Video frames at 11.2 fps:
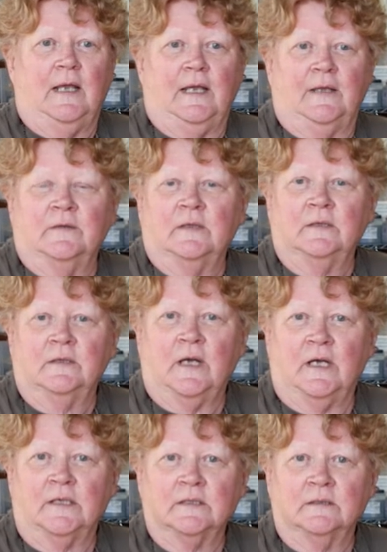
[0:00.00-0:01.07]
And then
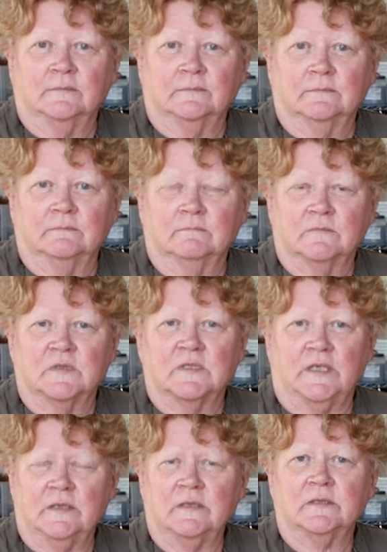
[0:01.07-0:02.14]
got
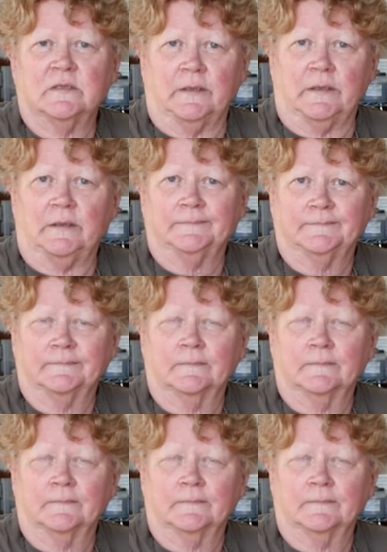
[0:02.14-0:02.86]
sick of the city